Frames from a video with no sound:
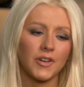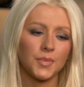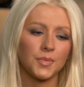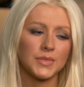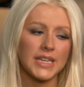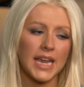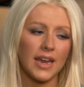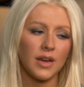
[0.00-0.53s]

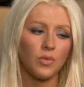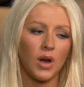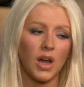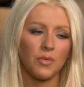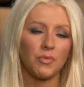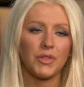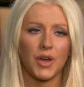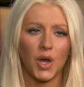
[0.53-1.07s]
from day
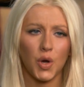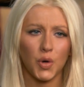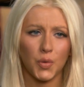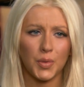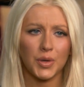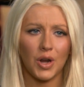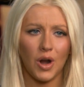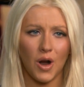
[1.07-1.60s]
one with
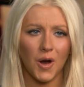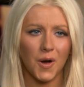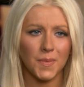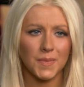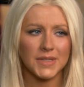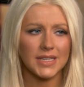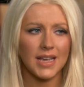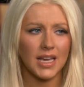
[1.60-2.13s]
open
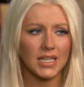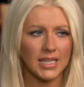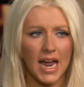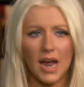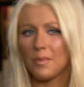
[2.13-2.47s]
arms, and